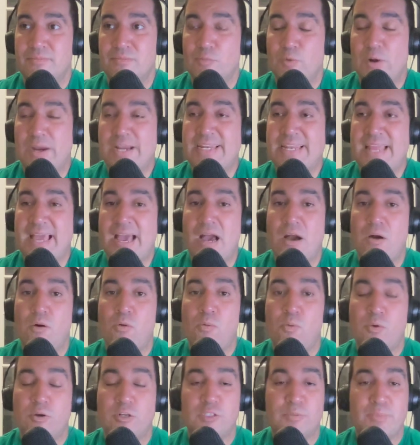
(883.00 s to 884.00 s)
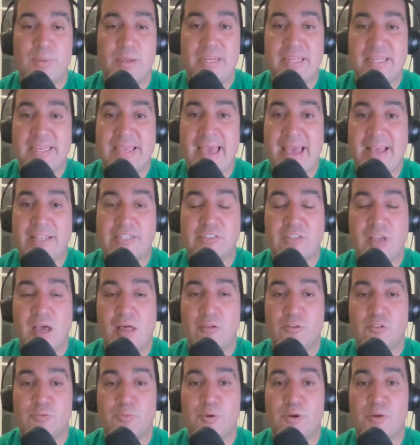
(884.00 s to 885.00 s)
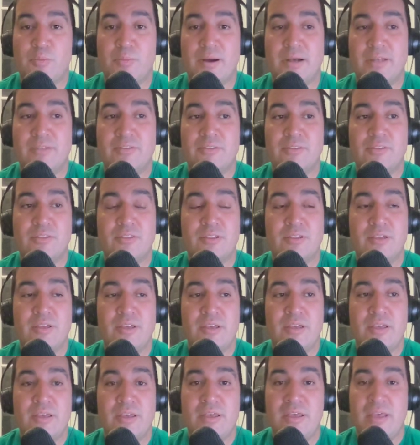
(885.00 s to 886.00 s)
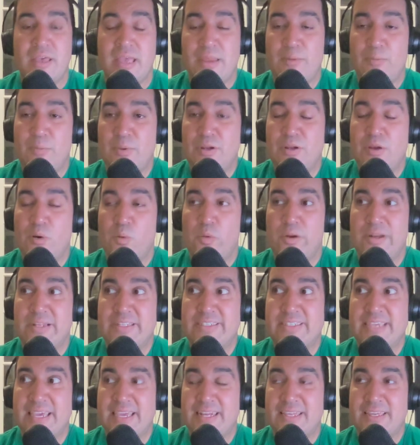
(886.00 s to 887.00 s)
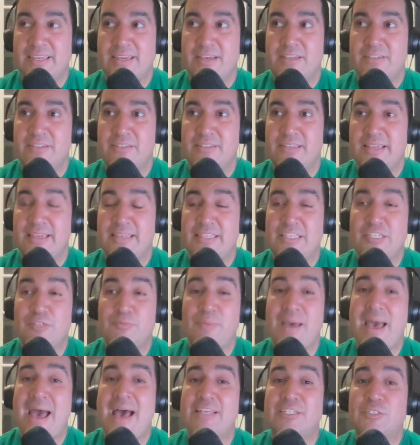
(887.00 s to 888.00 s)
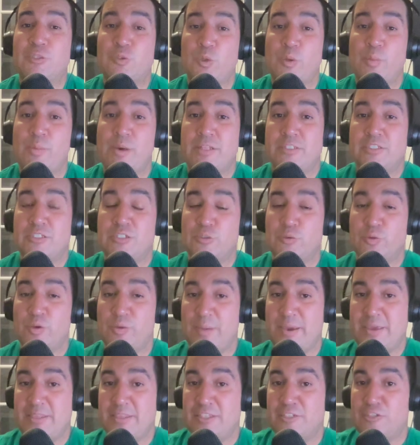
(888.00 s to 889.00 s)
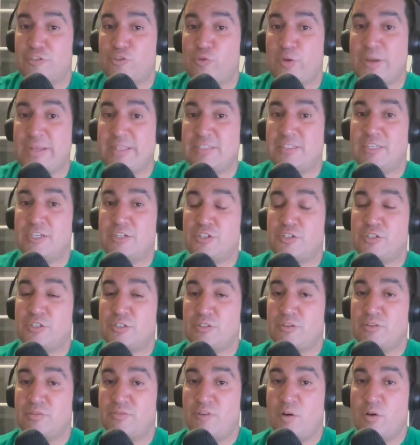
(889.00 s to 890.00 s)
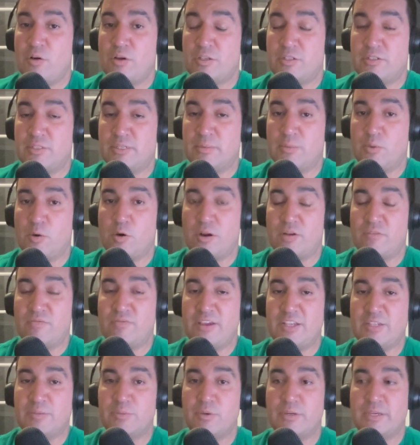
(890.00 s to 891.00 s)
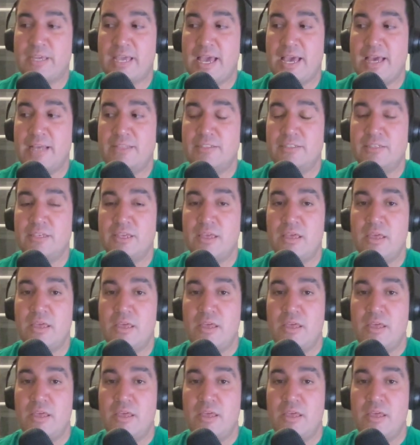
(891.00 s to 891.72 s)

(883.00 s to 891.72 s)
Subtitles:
right now we're spending X dollars per month and we know what it's getting us. And these past 3 months since we made this transition to focusing more on Facebook ads,